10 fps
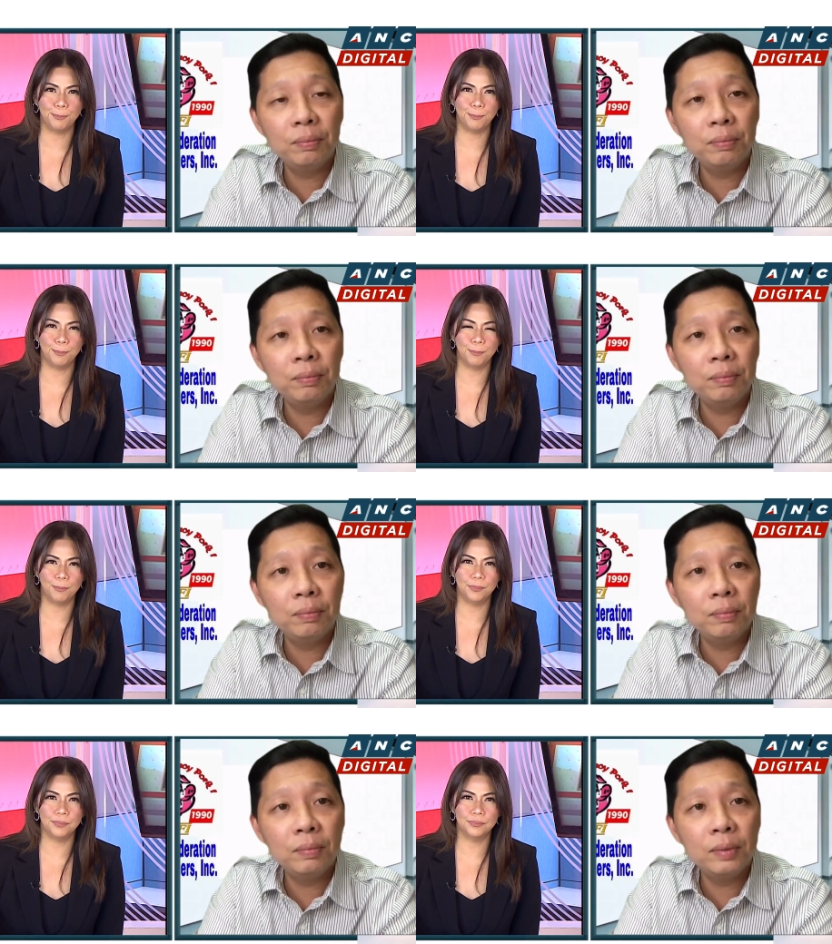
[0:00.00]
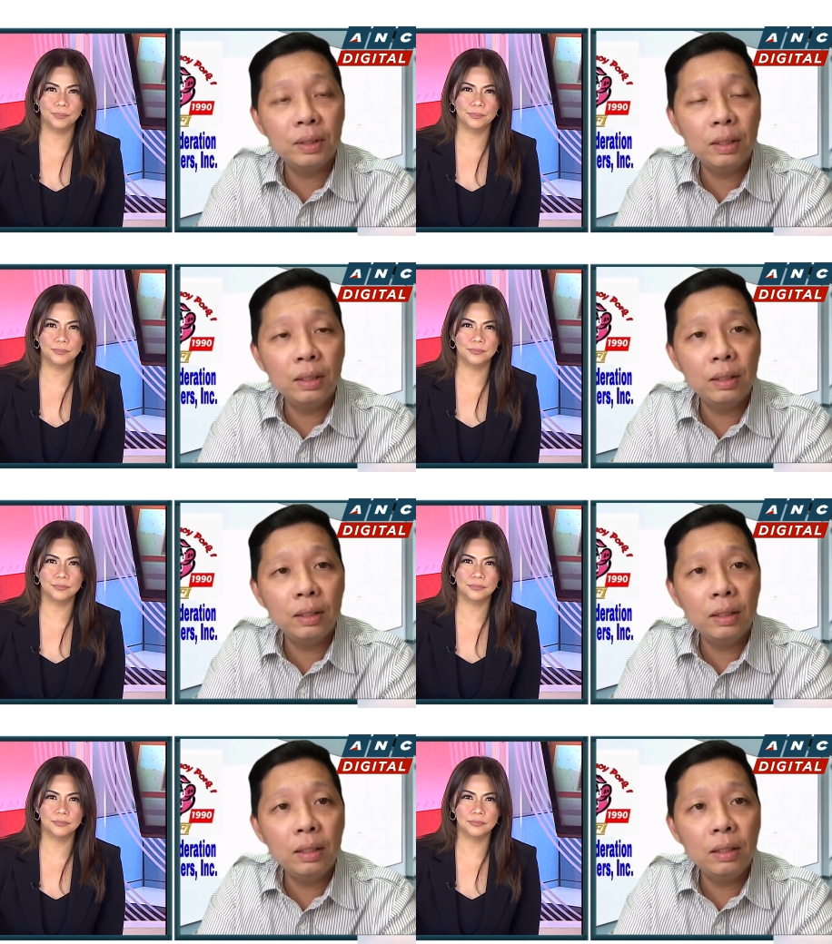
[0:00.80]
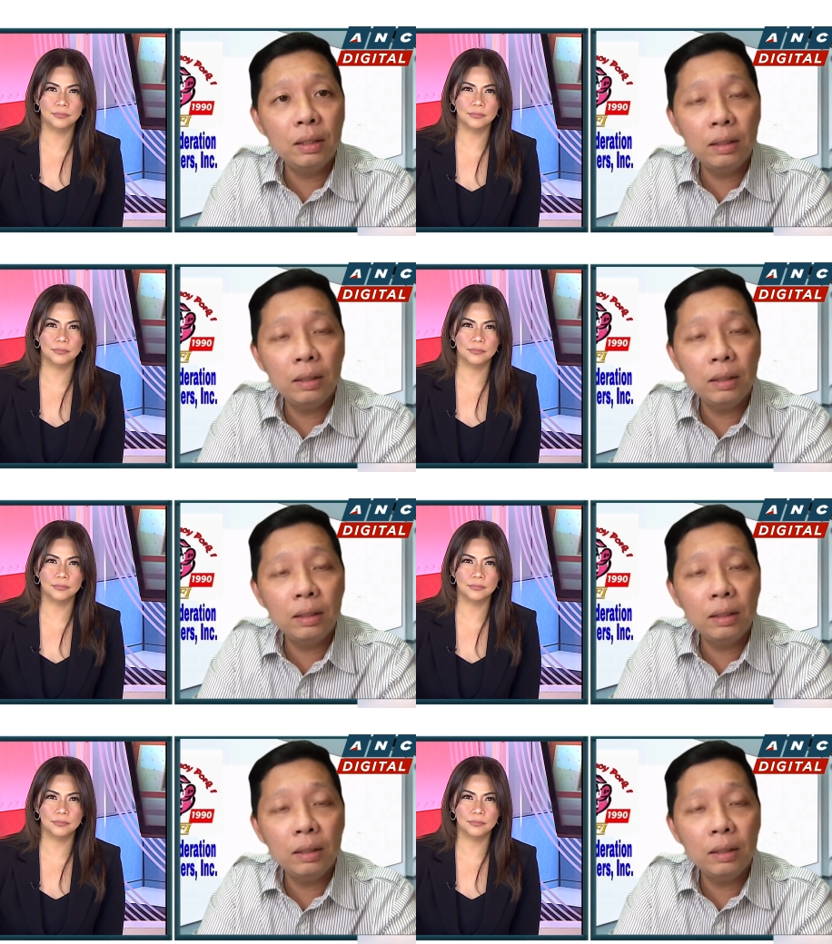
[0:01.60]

(no one is talking)